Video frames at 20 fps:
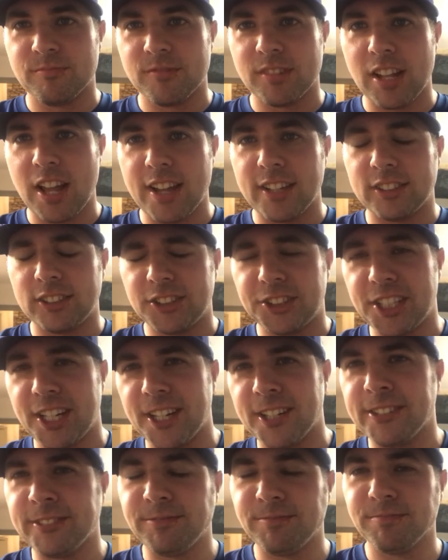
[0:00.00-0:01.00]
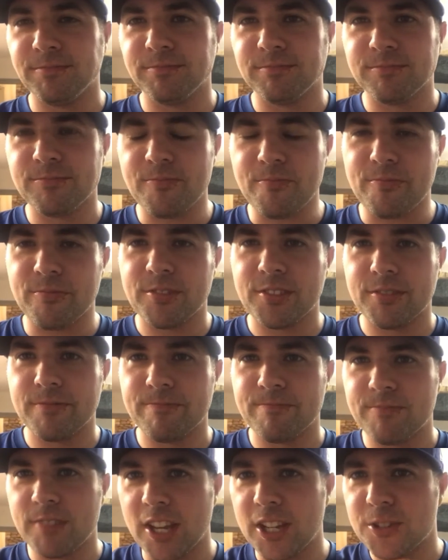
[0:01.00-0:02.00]
Like, share.
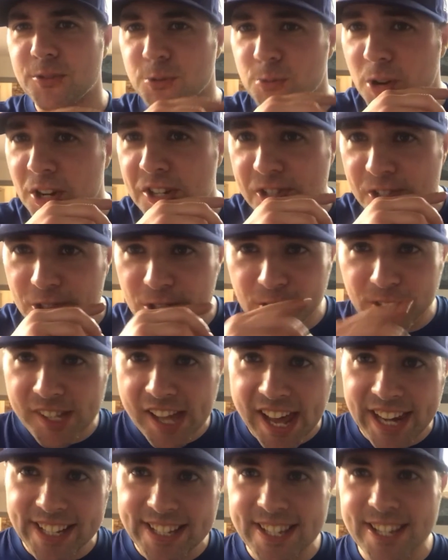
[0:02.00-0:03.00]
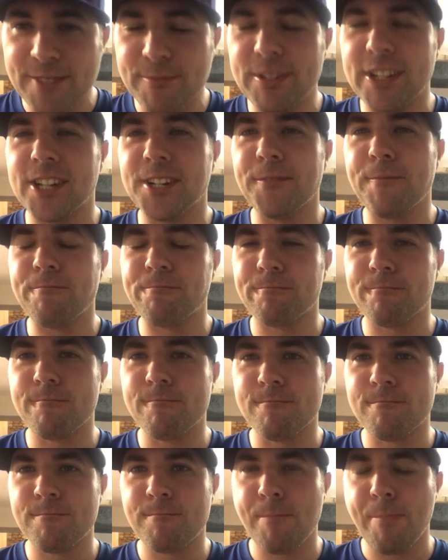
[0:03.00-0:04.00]
Thanks for watching Grill Daddy Tim here.
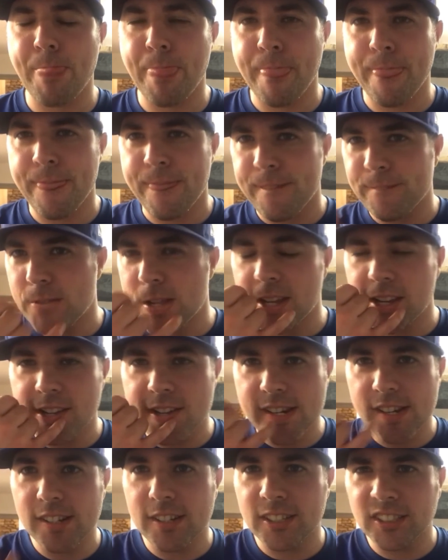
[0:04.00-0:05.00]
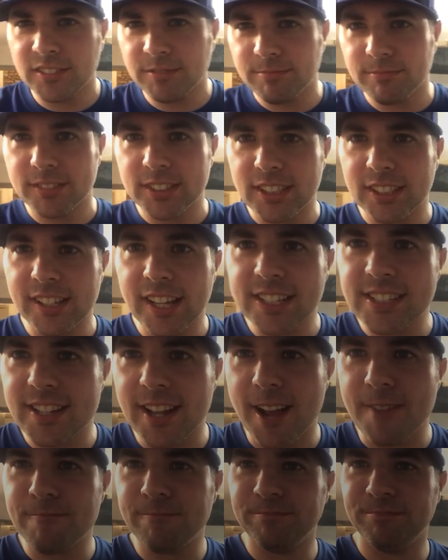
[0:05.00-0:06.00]
And till next
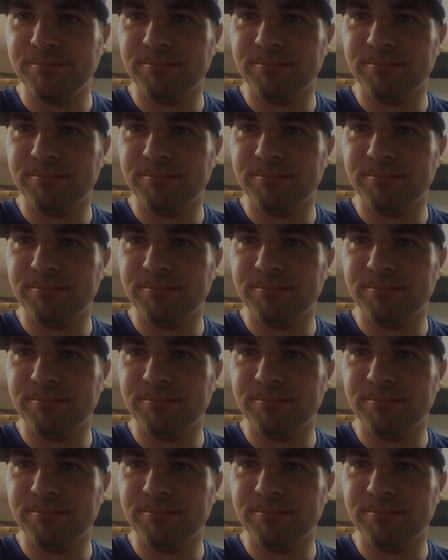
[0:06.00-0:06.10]
time.